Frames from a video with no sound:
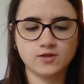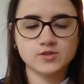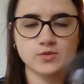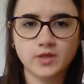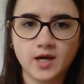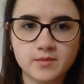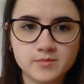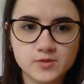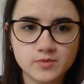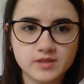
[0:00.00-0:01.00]
comes
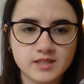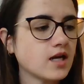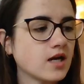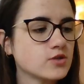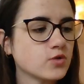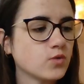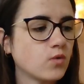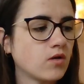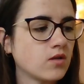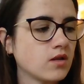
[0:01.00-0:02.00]
with this
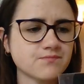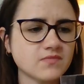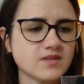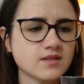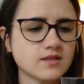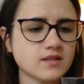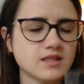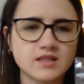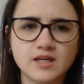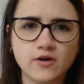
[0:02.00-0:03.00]
tool, it, they
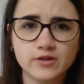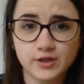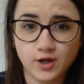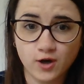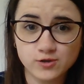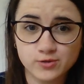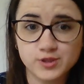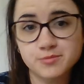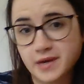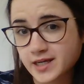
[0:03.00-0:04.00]
called it a cartridge
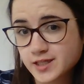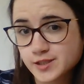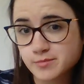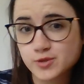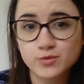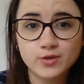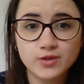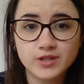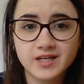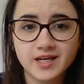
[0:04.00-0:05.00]
mechanism tool.
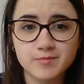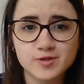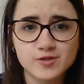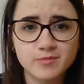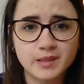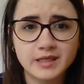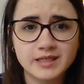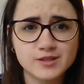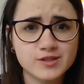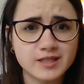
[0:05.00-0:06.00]
I'm assuming it's
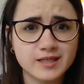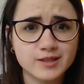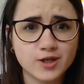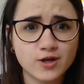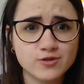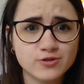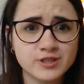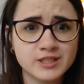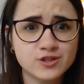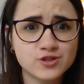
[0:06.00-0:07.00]
to get the
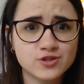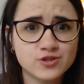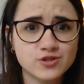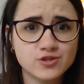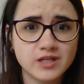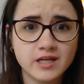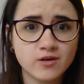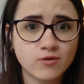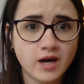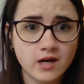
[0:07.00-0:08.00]
cartridge in or
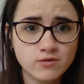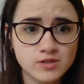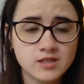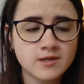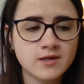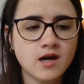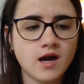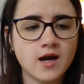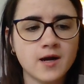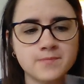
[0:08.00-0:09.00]
out.
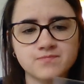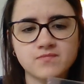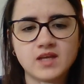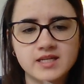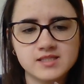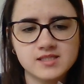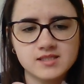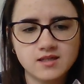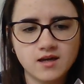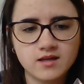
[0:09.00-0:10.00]
Um, and it's
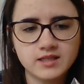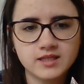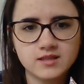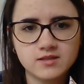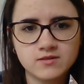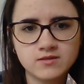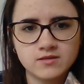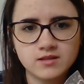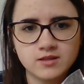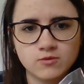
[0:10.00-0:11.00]
got like a little, a
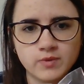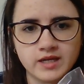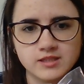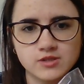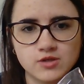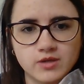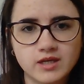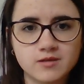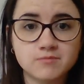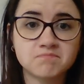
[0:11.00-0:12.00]
little ring so you can
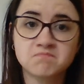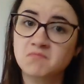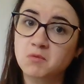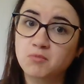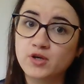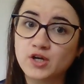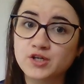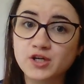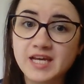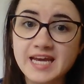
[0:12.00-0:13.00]
put it on your
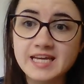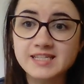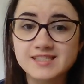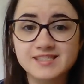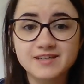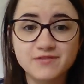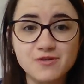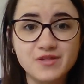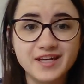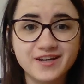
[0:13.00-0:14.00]
keys if you think
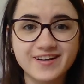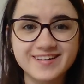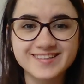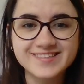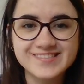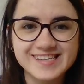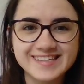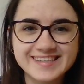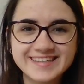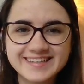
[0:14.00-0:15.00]
you're gonna lose it.
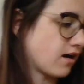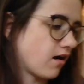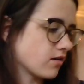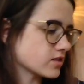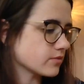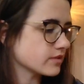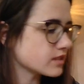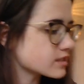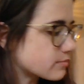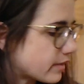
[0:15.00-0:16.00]
Also in
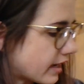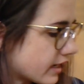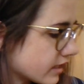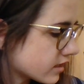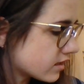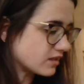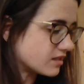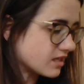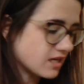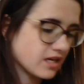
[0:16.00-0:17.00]
this bag,
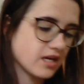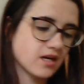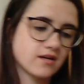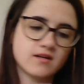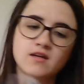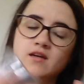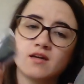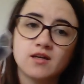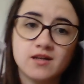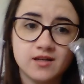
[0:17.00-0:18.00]
the
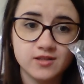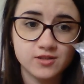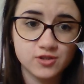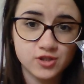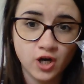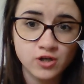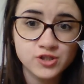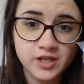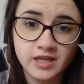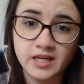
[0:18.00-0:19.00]
charging